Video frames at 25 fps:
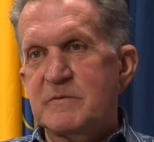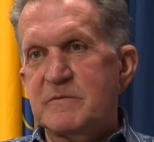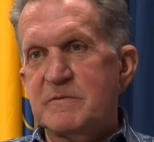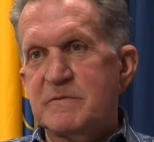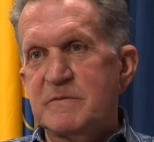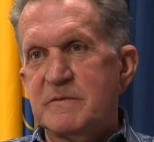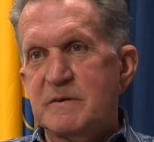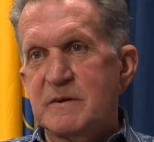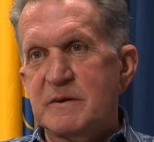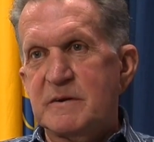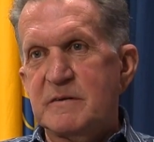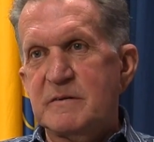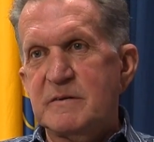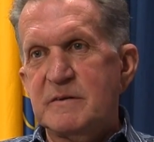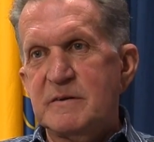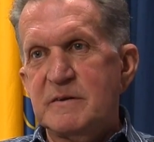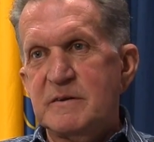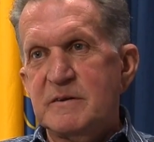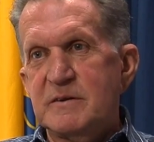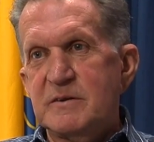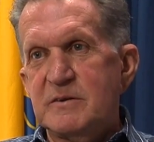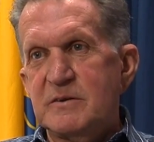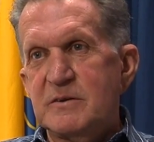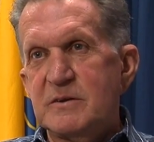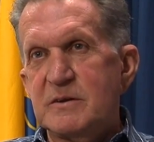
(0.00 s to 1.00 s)
of
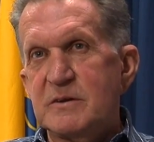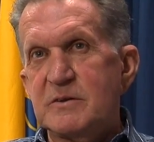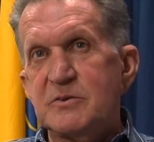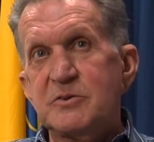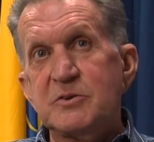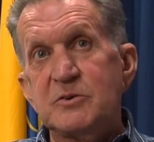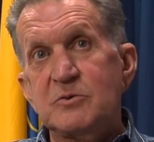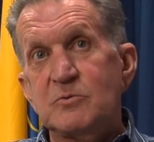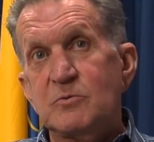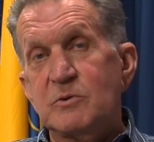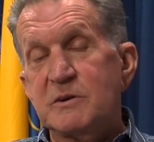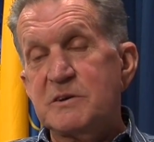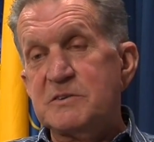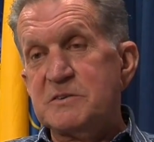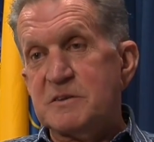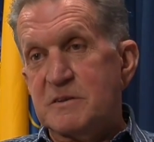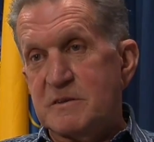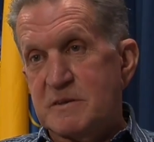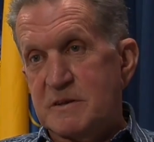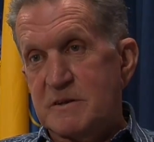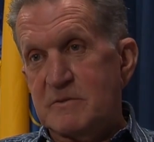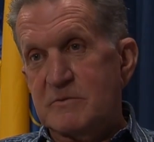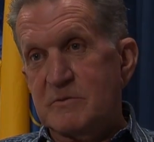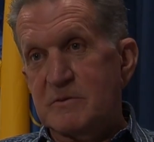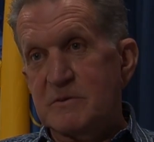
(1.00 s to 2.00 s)
2 weeks,
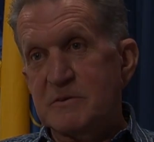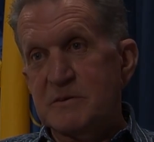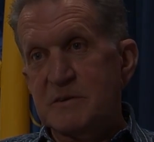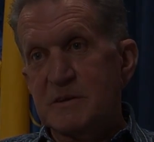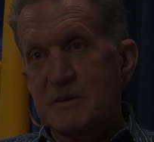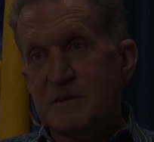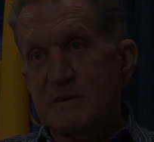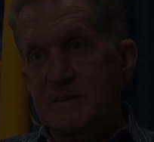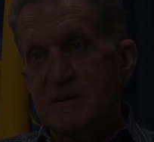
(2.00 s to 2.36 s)
I think it was.